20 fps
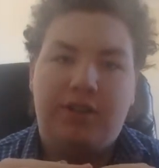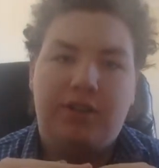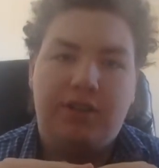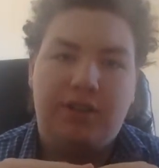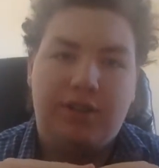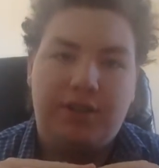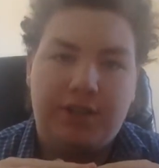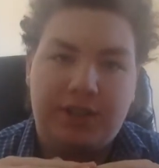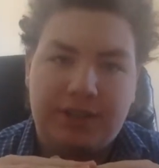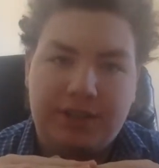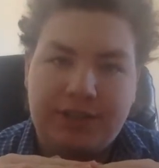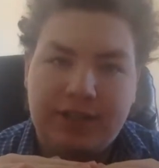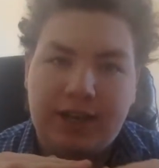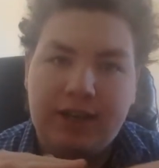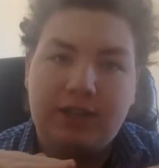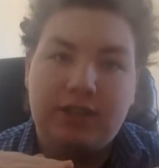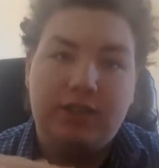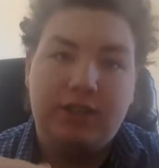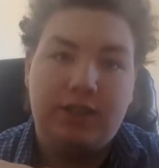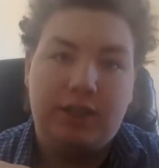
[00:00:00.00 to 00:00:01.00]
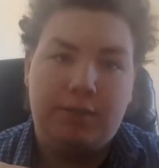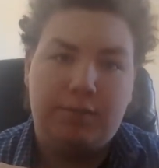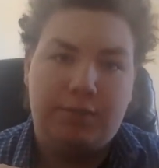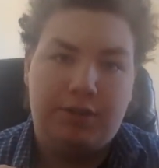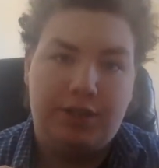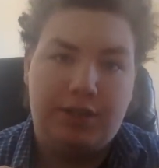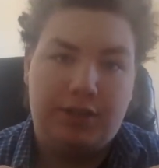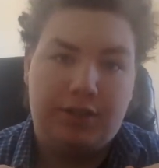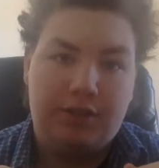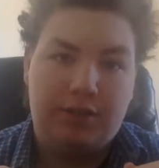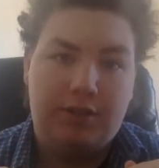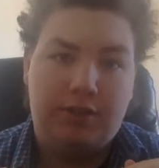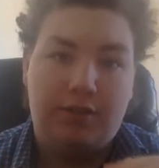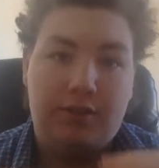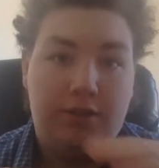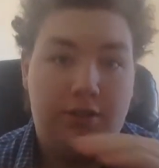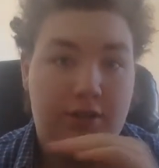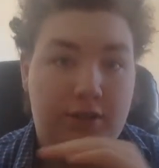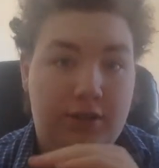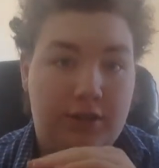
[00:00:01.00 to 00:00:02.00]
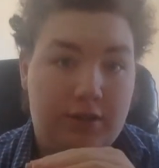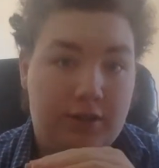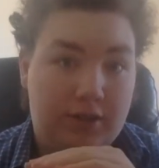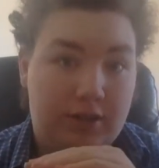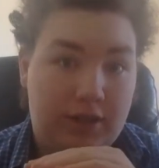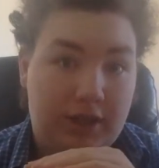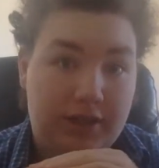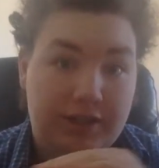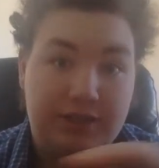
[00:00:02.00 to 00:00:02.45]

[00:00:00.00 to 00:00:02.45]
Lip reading: the exact same thing. It's